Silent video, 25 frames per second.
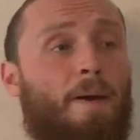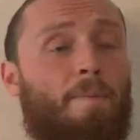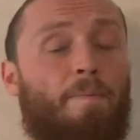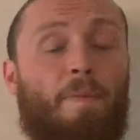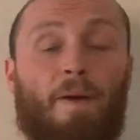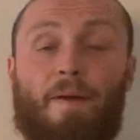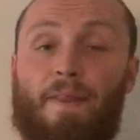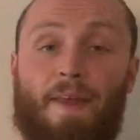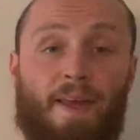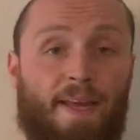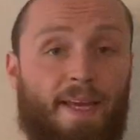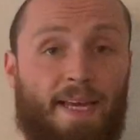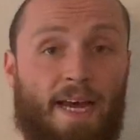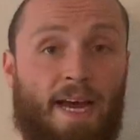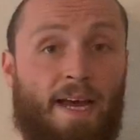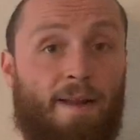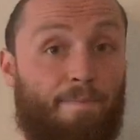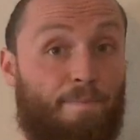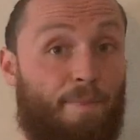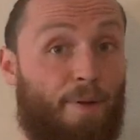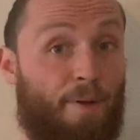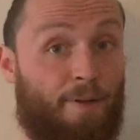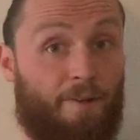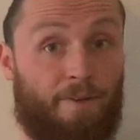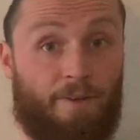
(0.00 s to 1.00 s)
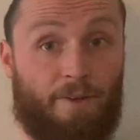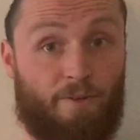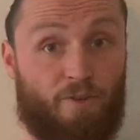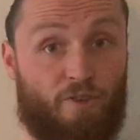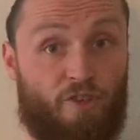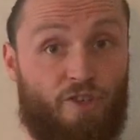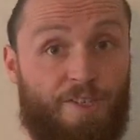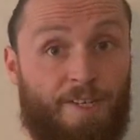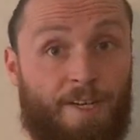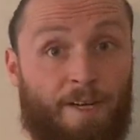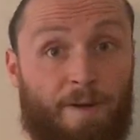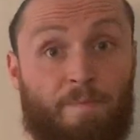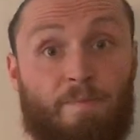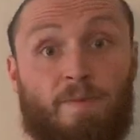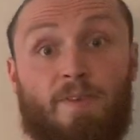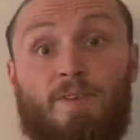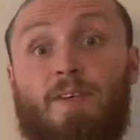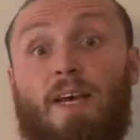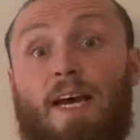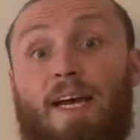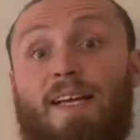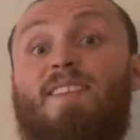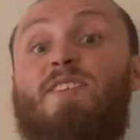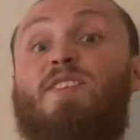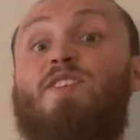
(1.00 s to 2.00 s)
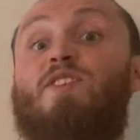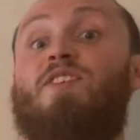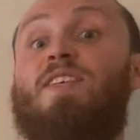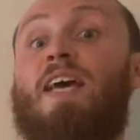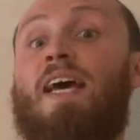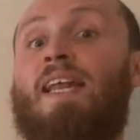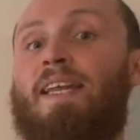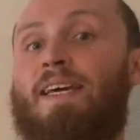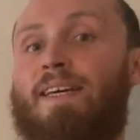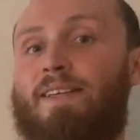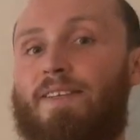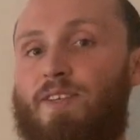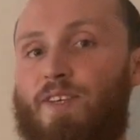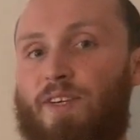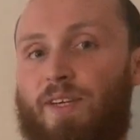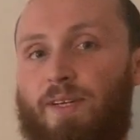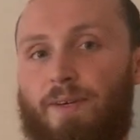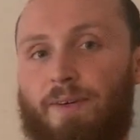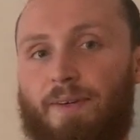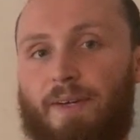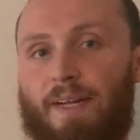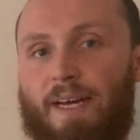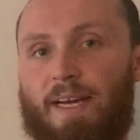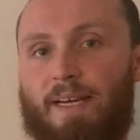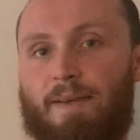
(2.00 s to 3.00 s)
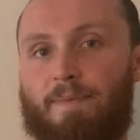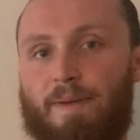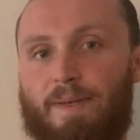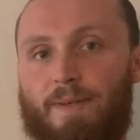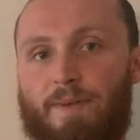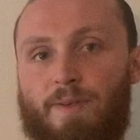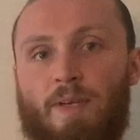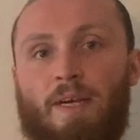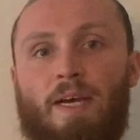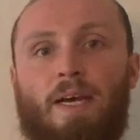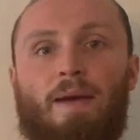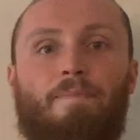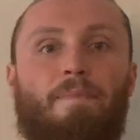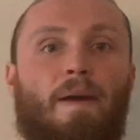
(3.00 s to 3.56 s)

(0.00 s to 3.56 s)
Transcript: but they can put it on ships and sell it to your neighbours,